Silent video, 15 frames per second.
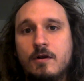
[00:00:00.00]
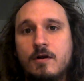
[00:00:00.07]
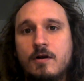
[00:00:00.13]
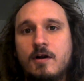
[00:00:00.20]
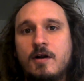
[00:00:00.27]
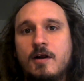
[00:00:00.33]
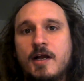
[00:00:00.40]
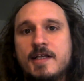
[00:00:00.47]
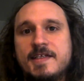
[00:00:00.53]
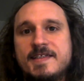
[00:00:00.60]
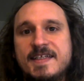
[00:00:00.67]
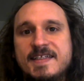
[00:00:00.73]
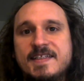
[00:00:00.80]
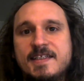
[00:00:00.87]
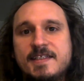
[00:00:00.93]
Our
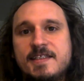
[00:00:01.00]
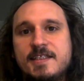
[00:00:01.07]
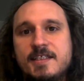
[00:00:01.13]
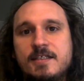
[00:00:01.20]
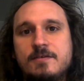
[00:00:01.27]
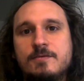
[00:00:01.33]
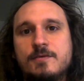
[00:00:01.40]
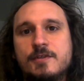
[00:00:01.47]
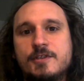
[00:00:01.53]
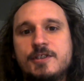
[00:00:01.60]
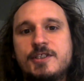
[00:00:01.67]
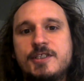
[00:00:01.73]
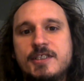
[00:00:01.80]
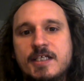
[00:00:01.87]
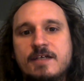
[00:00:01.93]
identity will
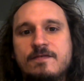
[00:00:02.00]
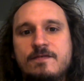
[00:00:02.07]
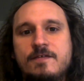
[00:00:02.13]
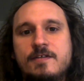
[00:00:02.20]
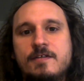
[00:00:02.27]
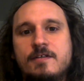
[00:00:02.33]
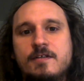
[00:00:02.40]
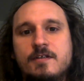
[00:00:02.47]
shift,